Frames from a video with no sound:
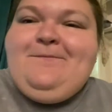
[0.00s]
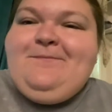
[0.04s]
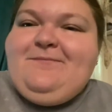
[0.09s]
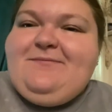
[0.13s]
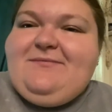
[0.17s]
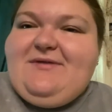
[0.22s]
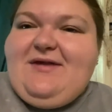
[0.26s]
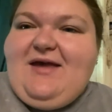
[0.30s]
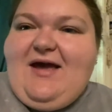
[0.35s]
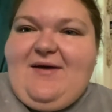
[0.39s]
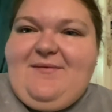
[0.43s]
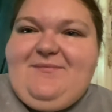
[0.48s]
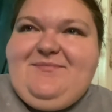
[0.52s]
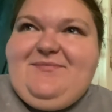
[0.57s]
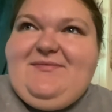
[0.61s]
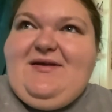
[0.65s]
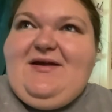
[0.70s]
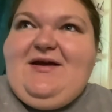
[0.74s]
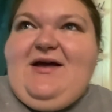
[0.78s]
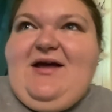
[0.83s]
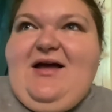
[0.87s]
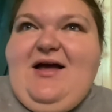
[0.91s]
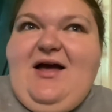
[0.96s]
yeah.
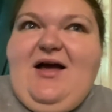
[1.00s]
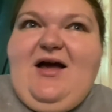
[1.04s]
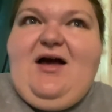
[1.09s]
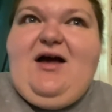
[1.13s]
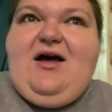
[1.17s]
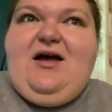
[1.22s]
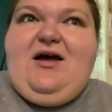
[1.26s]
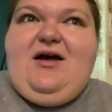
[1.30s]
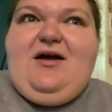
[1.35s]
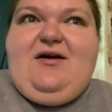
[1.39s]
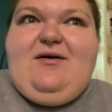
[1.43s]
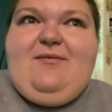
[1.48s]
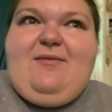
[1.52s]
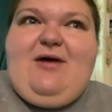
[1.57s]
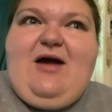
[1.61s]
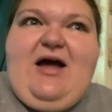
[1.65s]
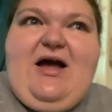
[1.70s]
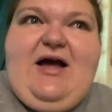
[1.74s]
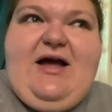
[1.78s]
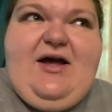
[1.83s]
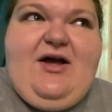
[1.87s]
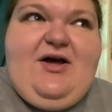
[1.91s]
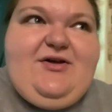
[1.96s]
Um,
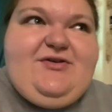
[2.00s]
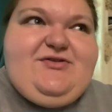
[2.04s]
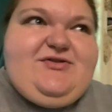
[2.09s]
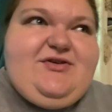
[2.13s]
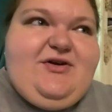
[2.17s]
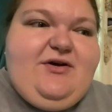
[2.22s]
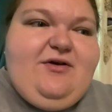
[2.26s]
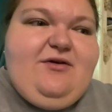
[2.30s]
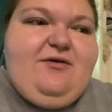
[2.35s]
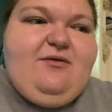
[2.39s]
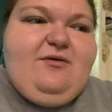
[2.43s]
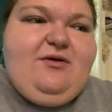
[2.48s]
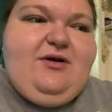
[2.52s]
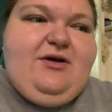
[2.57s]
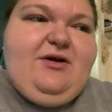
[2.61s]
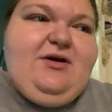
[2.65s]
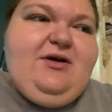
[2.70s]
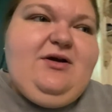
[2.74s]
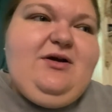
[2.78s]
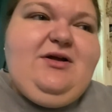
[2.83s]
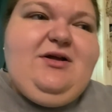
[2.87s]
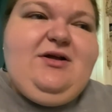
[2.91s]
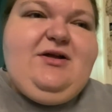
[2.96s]
I also
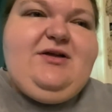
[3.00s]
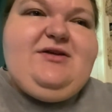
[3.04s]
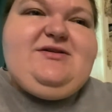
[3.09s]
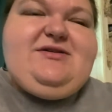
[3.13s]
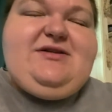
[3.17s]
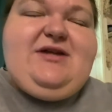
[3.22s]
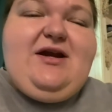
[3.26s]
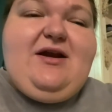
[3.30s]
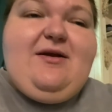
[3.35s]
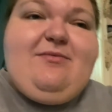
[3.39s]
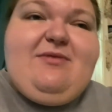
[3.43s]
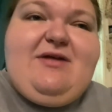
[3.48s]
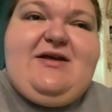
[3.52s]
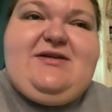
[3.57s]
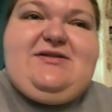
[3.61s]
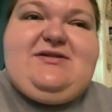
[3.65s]
stayed up last